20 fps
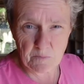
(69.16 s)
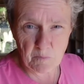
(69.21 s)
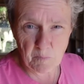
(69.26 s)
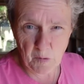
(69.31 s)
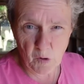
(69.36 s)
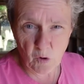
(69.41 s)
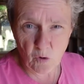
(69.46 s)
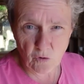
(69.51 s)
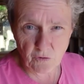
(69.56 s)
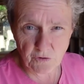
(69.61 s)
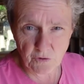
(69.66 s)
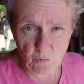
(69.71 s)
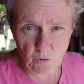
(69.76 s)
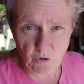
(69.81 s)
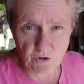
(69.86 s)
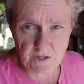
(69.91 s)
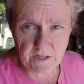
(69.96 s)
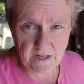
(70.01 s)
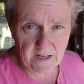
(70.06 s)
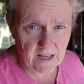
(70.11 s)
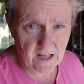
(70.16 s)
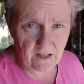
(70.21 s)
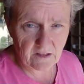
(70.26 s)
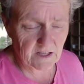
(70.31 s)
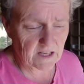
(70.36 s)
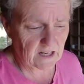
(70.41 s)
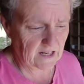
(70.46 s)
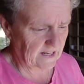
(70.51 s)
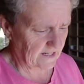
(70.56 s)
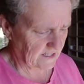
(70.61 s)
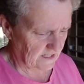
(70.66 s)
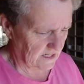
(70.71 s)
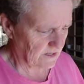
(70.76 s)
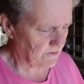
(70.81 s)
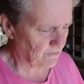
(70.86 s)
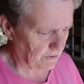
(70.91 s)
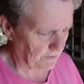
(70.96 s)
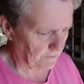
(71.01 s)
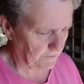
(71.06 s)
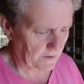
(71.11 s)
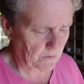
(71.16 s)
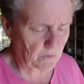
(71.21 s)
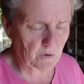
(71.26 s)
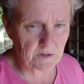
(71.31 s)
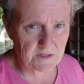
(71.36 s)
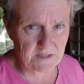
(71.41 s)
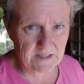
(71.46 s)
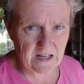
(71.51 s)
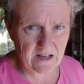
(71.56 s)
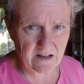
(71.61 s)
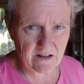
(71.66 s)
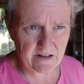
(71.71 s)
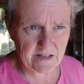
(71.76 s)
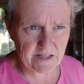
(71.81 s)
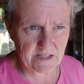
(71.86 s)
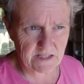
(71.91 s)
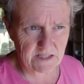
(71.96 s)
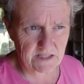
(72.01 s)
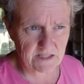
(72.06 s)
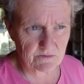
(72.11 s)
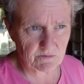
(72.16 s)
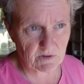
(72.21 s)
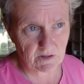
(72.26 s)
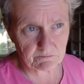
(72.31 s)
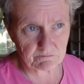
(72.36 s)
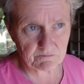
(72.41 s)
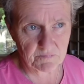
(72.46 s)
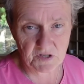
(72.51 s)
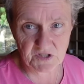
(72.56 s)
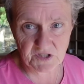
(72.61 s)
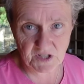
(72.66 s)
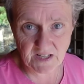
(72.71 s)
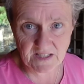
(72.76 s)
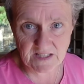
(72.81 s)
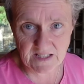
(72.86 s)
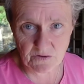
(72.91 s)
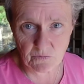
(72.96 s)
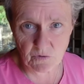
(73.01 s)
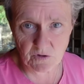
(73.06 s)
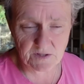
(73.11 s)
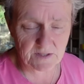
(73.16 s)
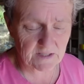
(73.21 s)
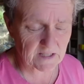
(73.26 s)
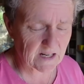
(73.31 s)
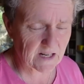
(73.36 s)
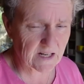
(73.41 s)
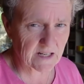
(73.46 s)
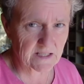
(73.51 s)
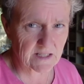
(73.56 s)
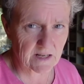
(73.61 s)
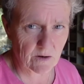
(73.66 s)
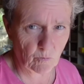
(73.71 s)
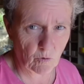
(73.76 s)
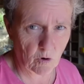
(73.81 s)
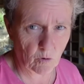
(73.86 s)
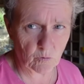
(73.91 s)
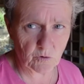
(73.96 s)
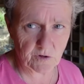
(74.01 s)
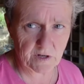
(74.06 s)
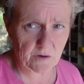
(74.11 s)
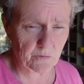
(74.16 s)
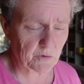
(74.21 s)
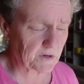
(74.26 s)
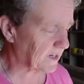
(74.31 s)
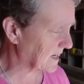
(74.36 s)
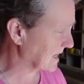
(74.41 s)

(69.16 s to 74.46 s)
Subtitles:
bought the wood. I calculated roughly what size, well, precisely what size and what wood I would